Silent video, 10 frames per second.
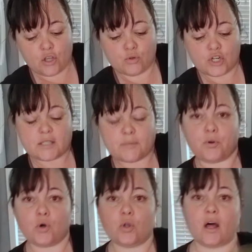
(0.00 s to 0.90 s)
you just
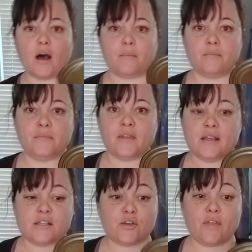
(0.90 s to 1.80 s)
pull up.
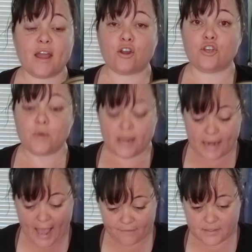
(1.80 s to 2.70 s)
So there, you
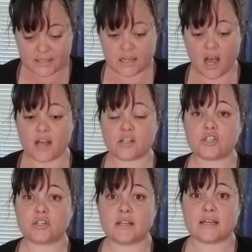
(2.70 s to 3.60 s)
didn't have to
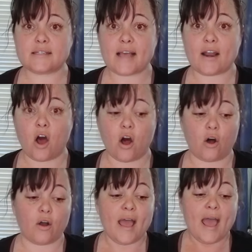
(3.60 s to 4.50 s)
touch this at all.